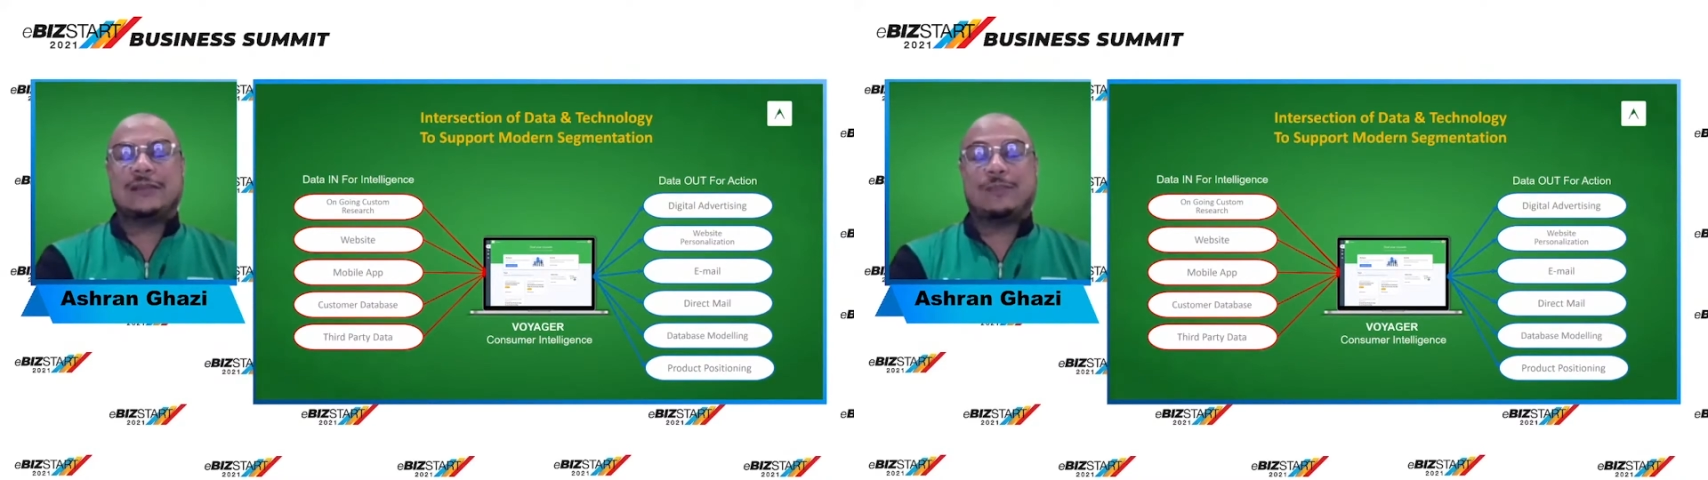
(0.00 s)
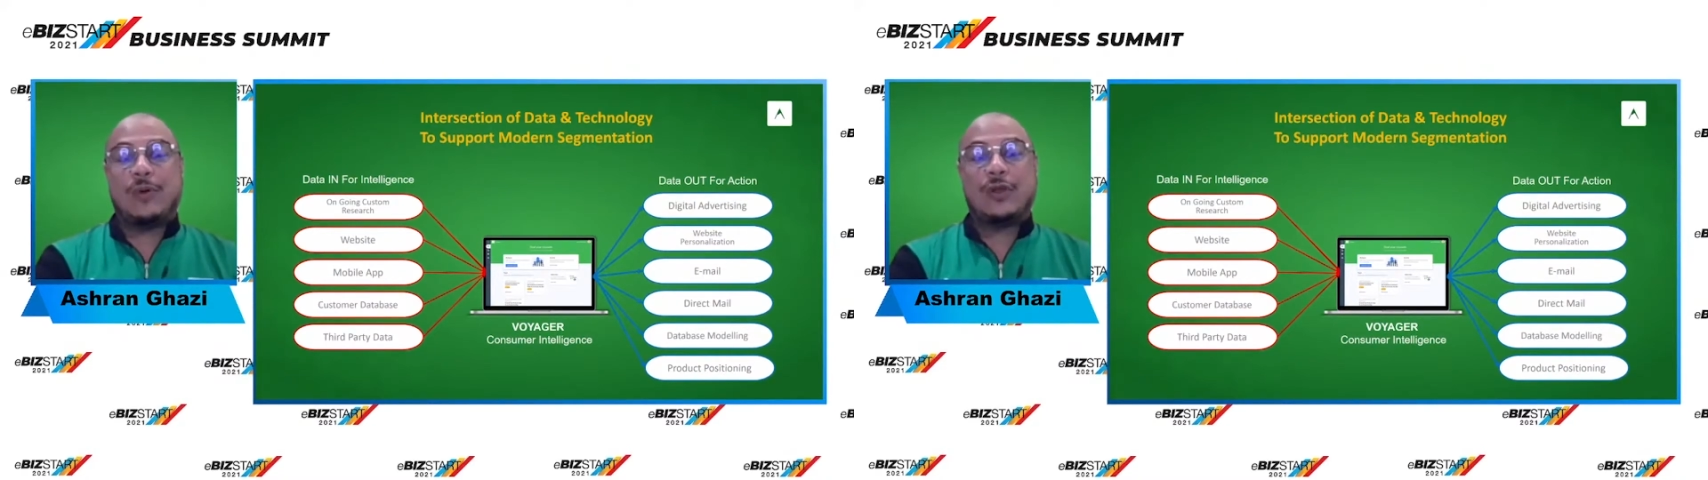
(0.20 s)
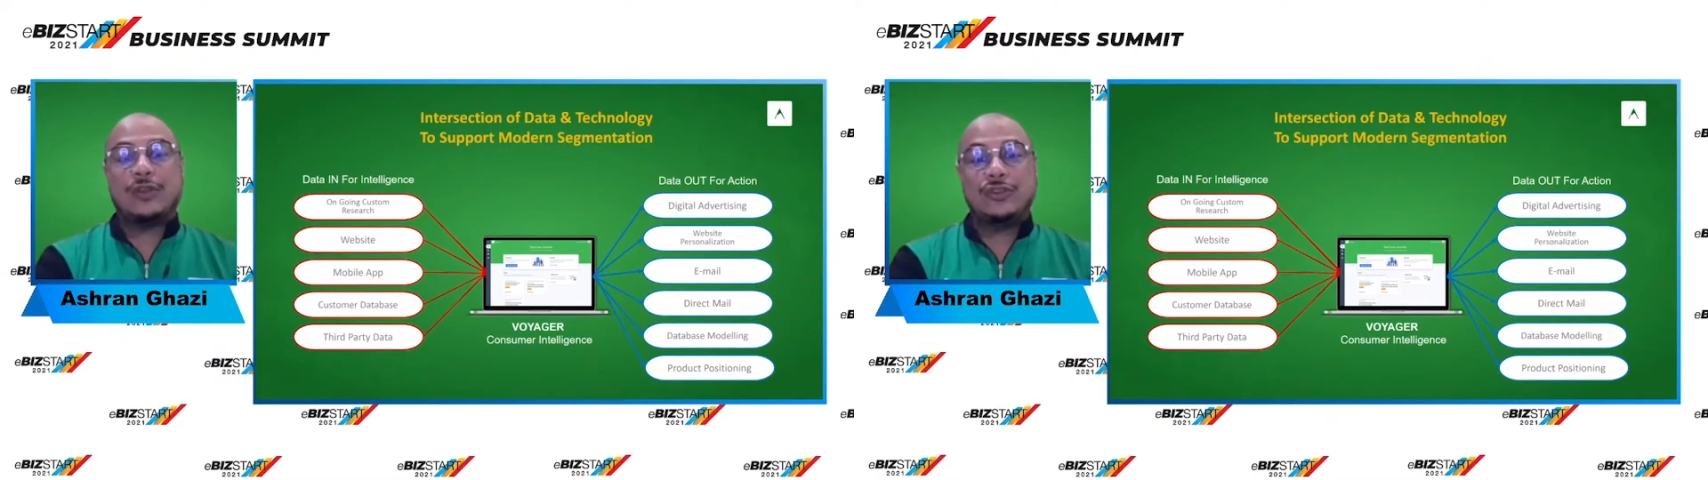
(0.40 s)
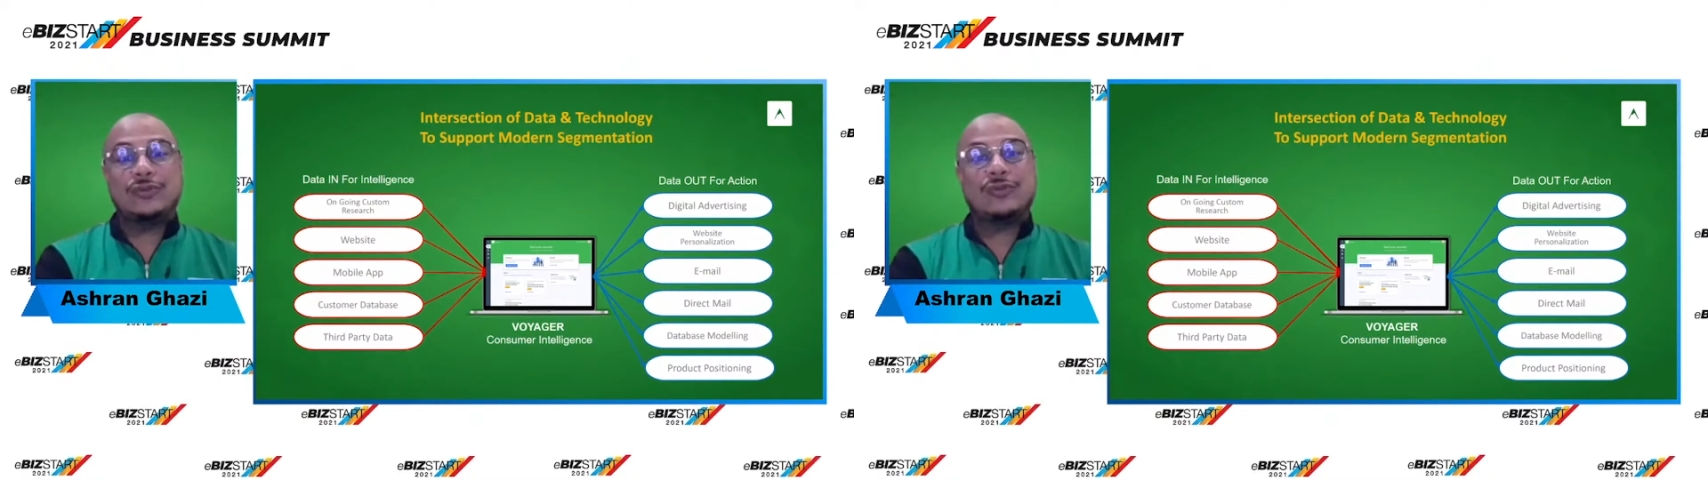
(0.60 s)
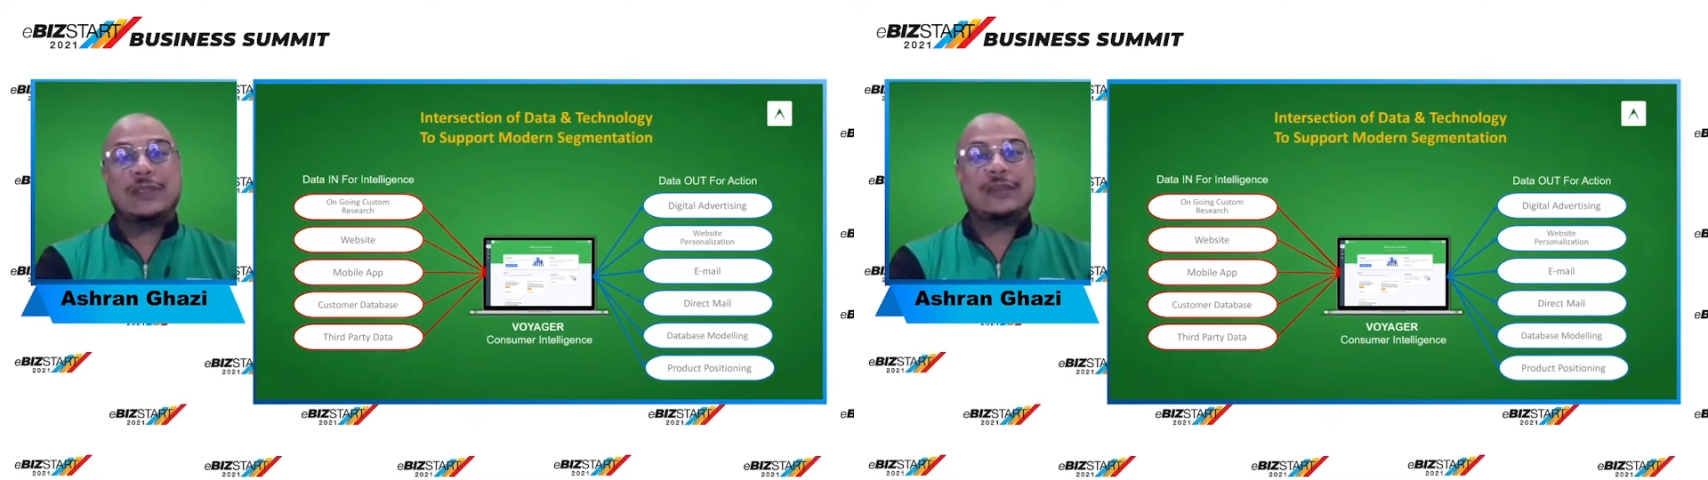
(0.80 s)
support
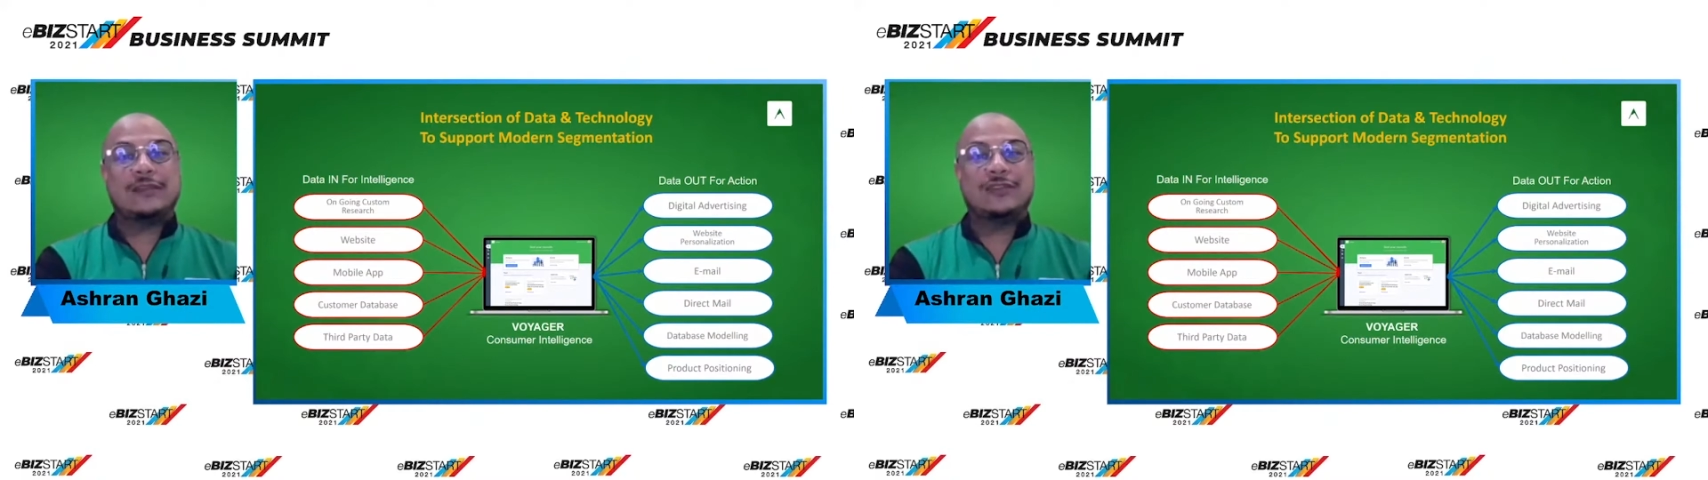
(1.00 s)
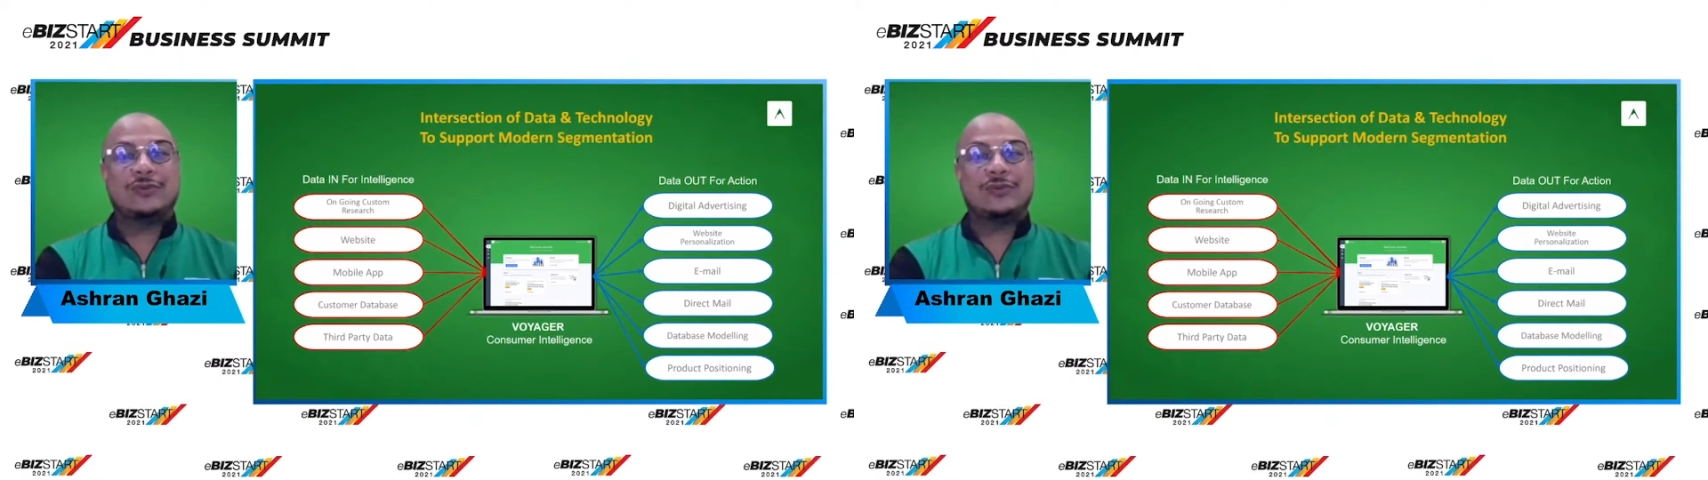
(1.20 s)
you in